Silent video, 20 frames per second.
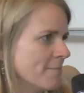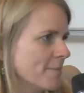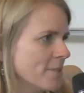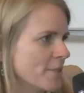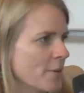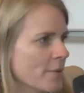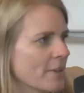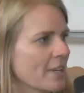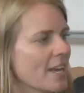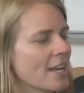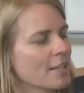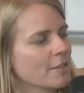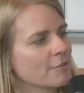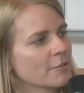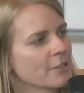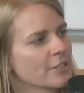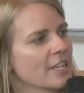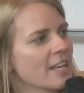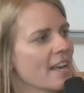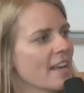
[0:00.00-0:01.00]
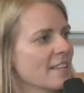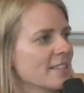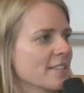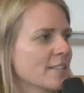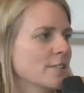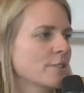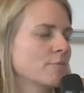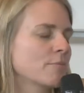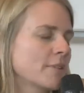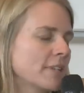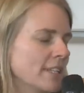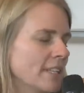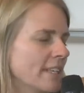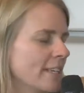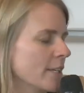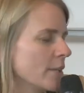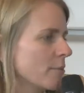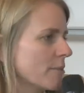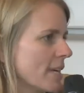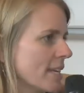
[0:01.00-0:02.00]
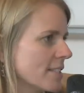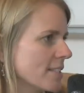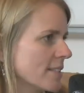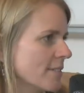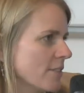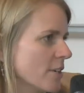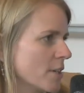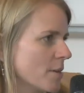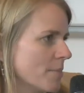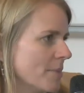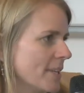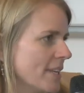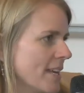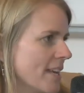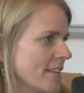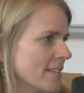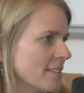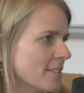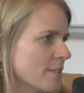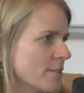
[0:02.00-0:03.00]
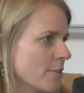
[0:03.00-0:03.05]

So California has this really aggressive RPS,